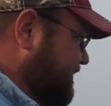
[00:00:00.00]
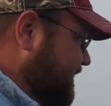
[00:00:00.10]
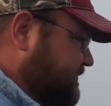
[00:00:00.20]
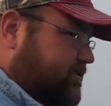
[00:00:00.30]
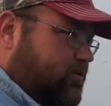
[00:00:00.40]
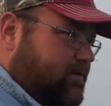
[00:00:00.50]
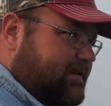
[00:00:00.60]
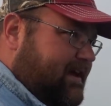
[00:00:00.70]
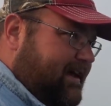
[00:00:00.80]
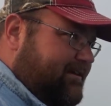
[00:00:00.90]
Nice cool
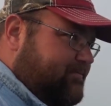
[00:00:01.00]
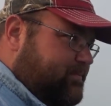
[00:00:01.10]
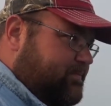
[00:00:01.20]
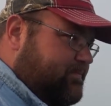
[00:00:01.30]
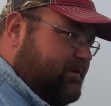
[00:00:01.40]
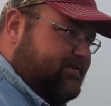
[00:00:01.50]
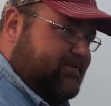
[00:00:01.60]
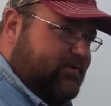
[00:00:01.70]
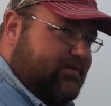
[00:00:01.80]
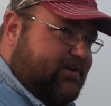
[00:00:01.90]
night. Pretty
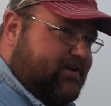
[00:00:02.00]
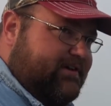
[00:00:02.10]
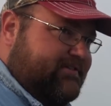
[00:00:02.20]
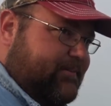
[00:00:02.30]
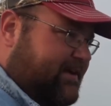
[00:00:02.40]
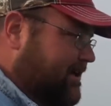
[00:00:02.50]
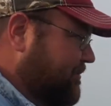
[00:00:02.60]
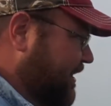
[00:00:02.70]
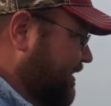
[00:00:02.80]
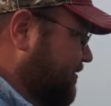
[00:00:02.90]
soon the hoodies will be
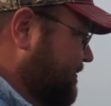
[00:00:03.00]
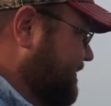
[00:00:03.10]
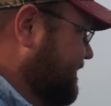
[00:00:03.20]
coming out.